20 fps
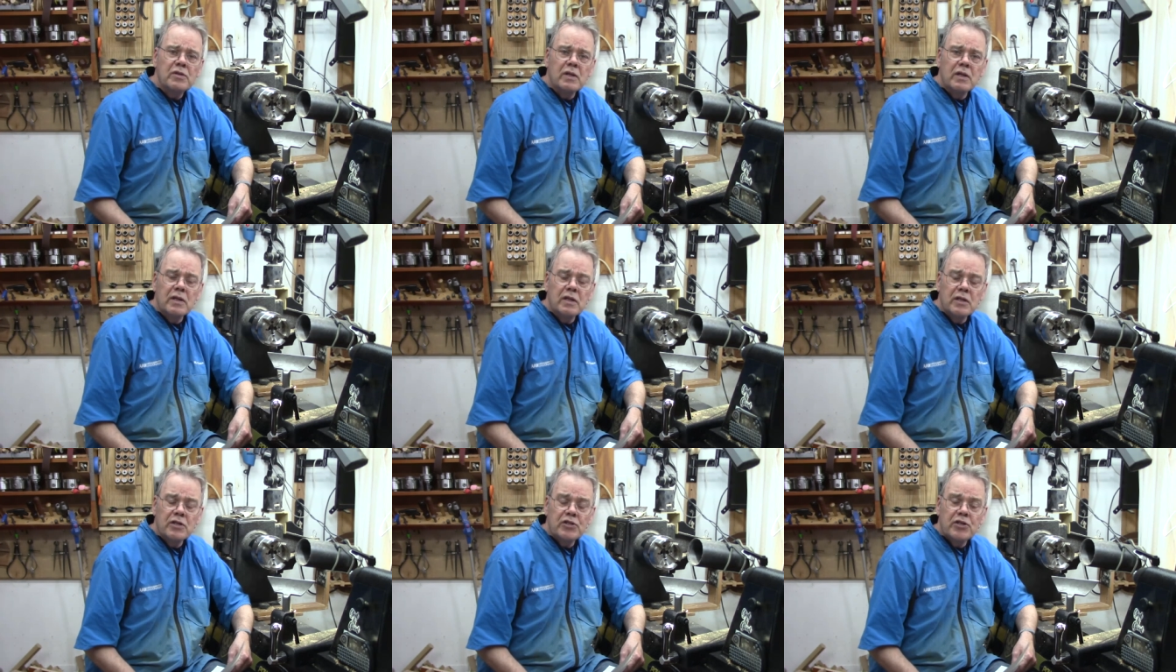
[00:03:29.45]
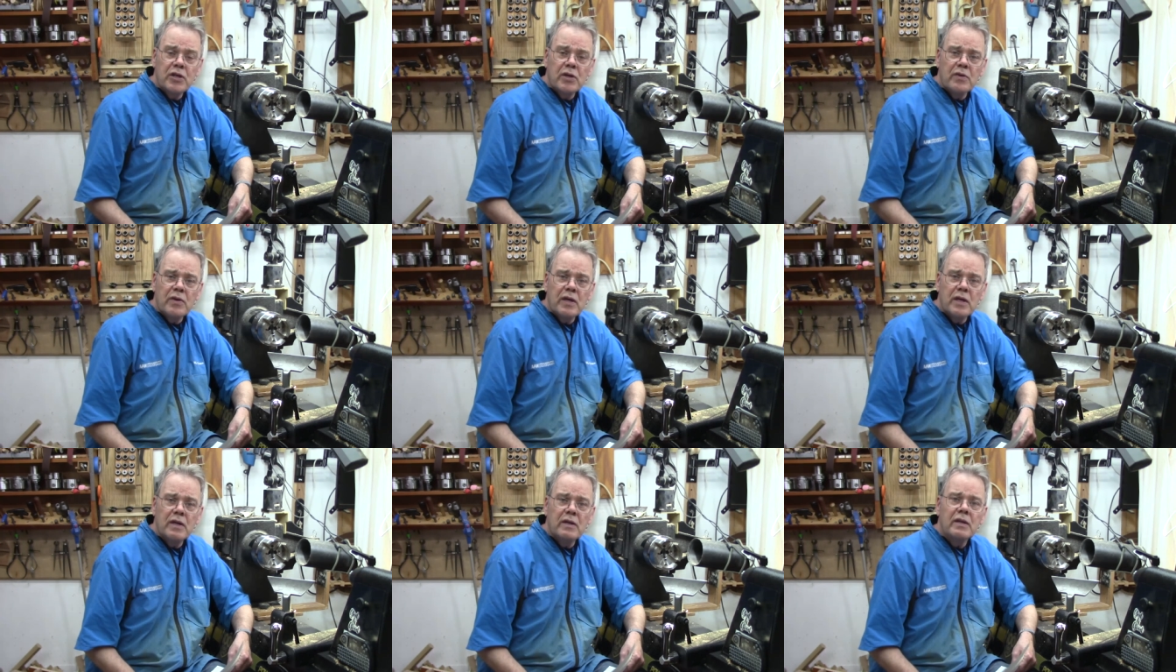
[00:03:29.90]
uh, share
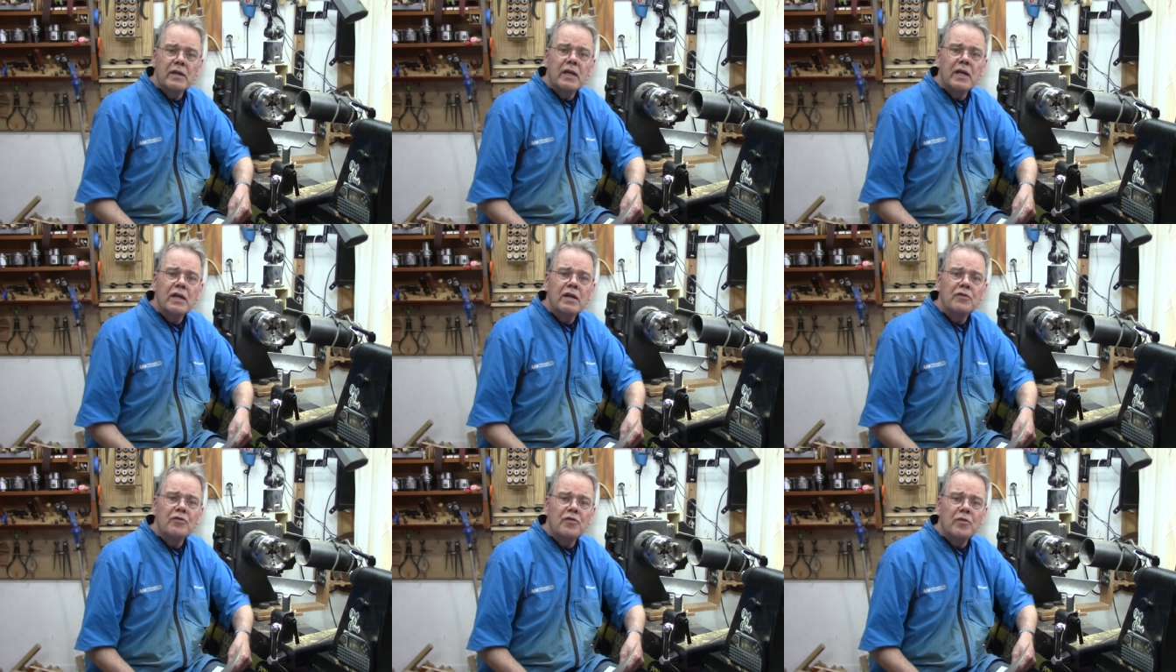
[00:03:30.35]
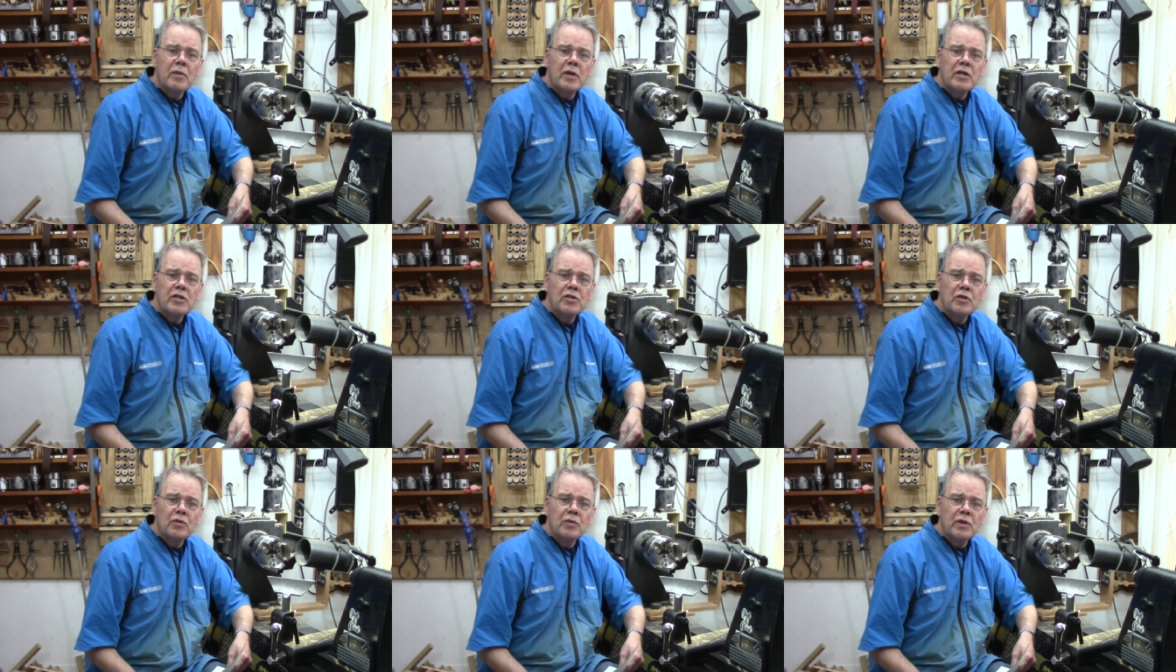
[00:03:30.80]
that, that
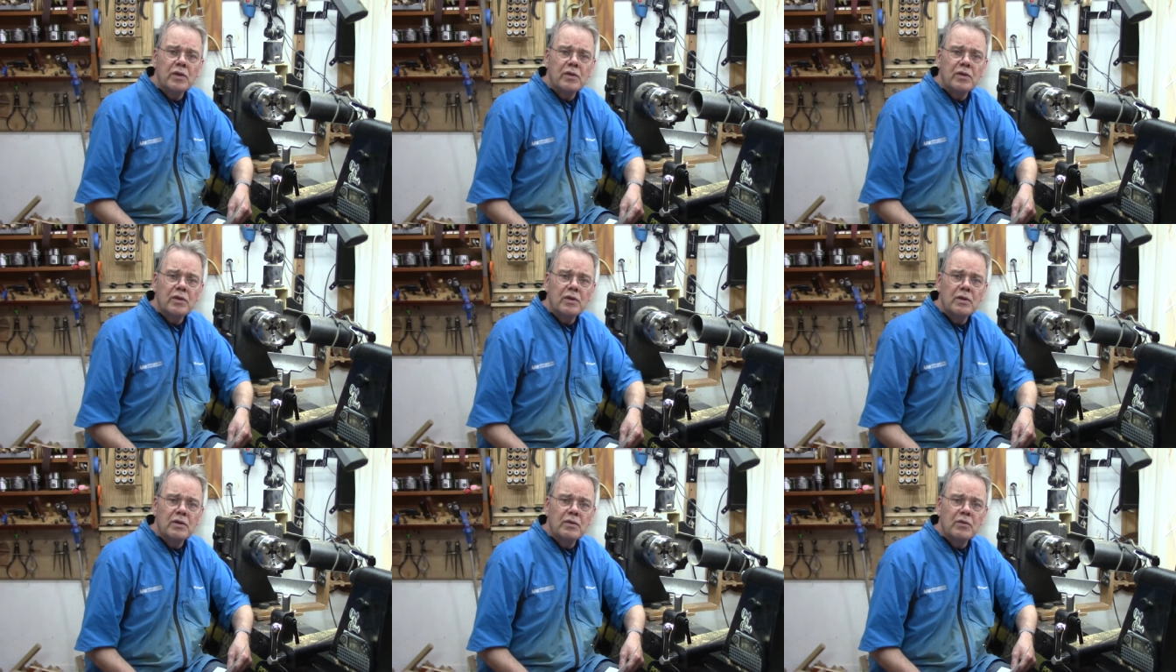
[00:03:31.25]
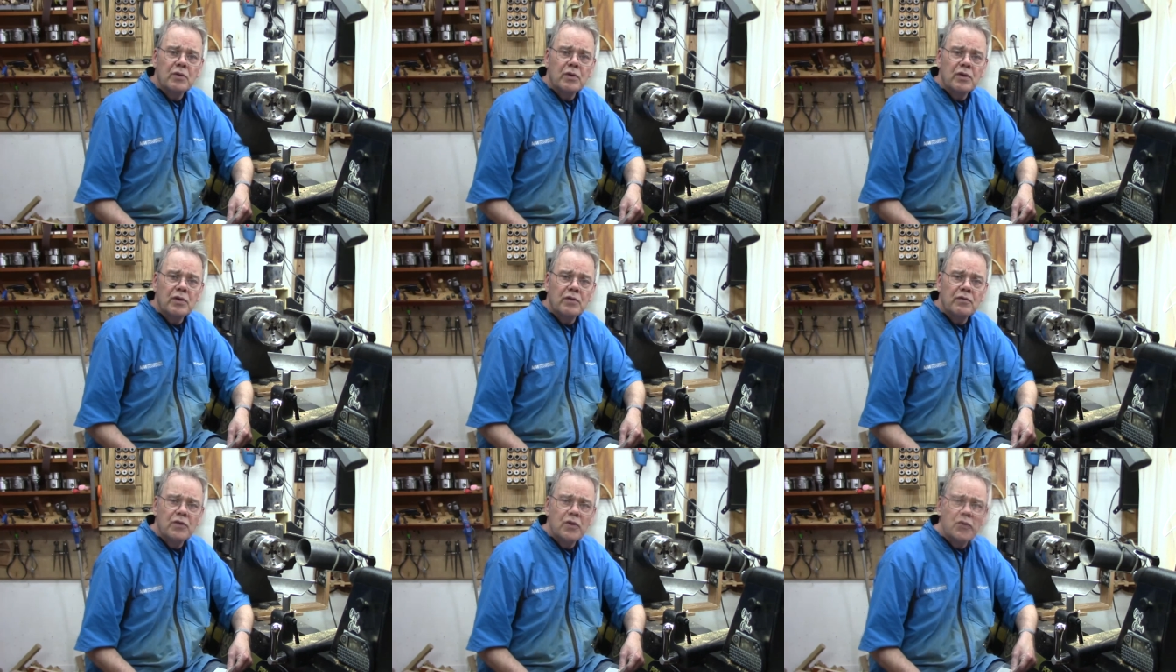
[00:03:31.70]
information with the,
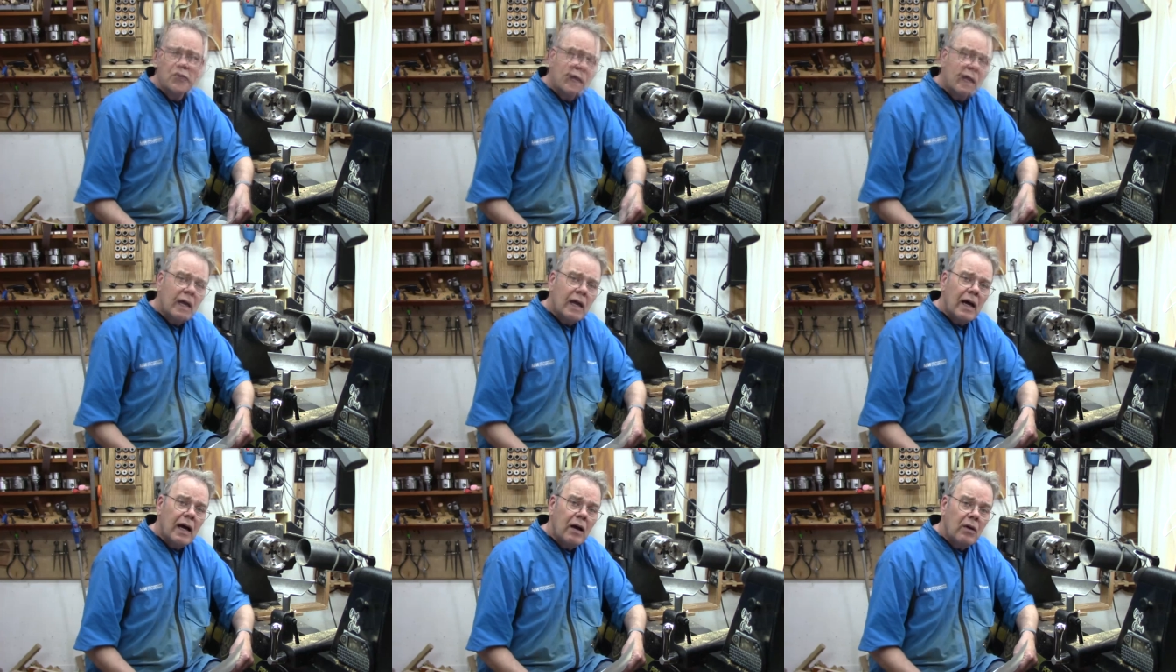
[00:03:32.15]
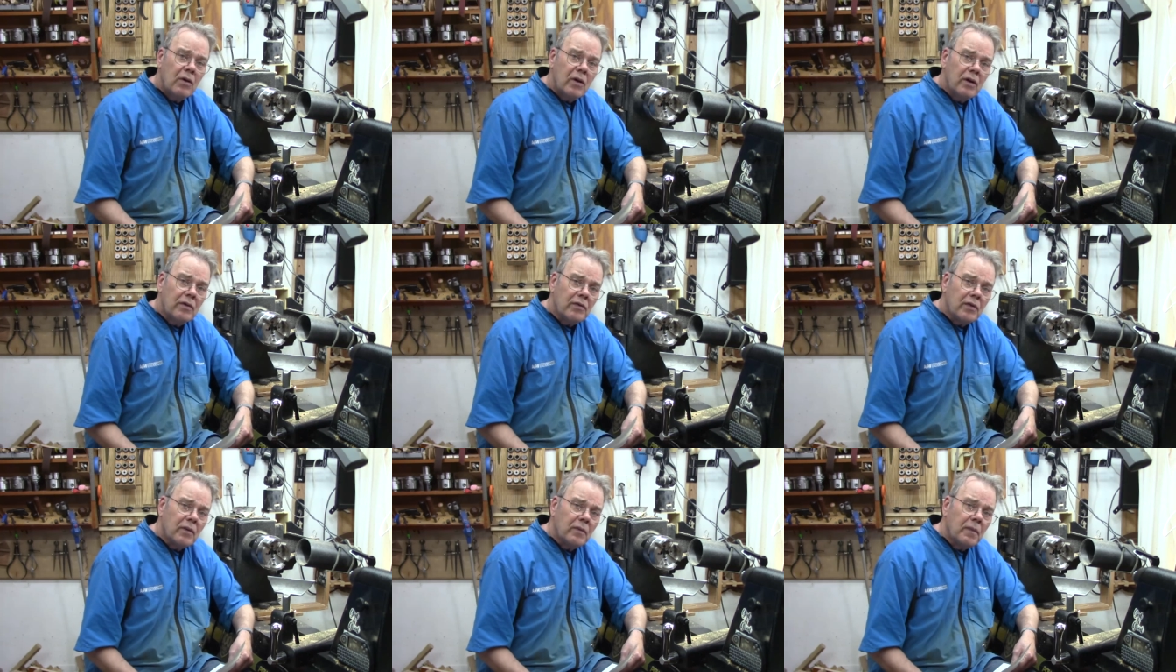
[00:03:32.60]
with the viewers.
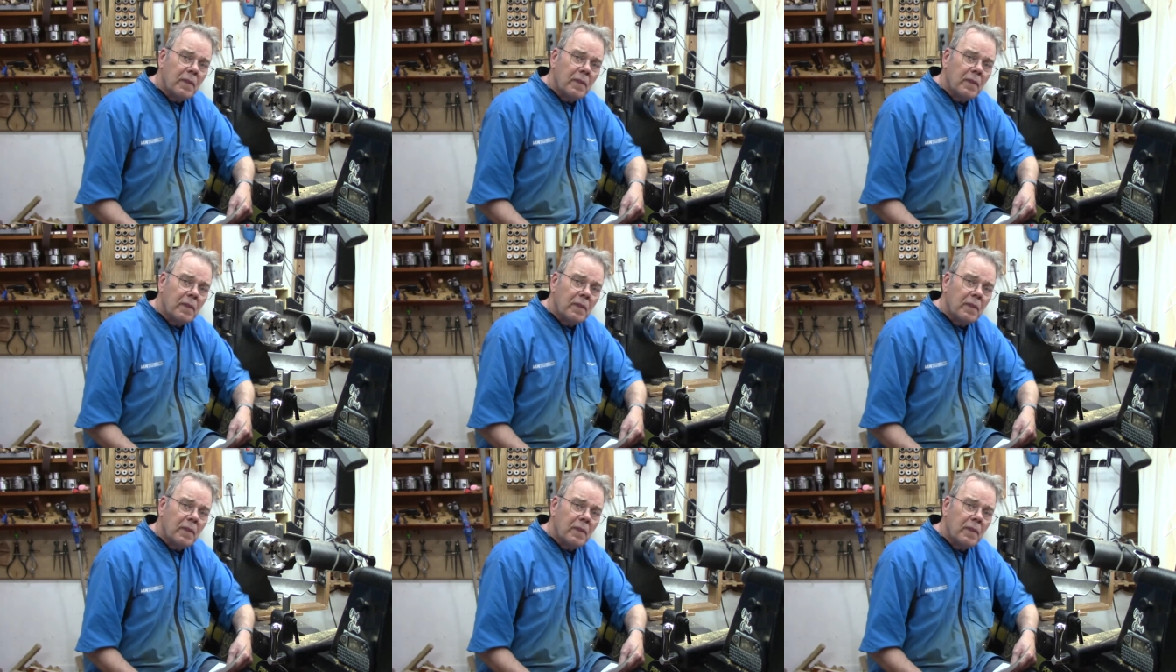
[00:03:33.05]
However,